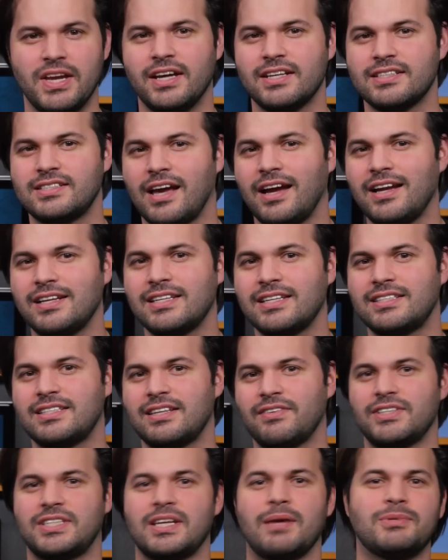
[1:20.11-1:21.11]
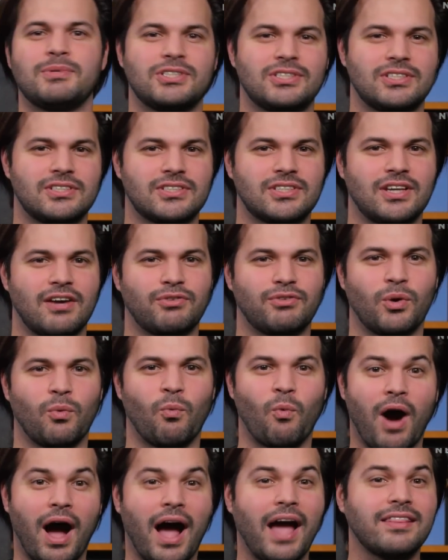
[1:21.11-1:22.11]
Scientists have attempted to discover
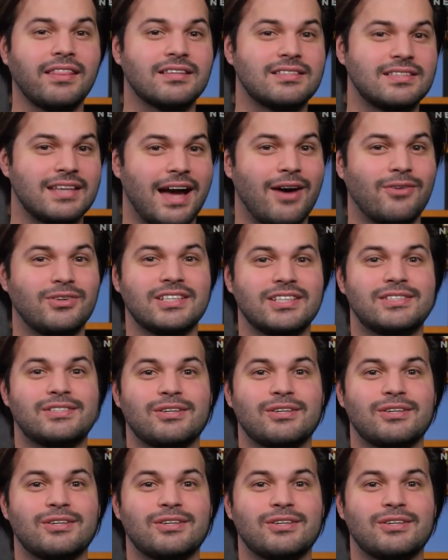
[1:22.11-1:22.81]
why the sound is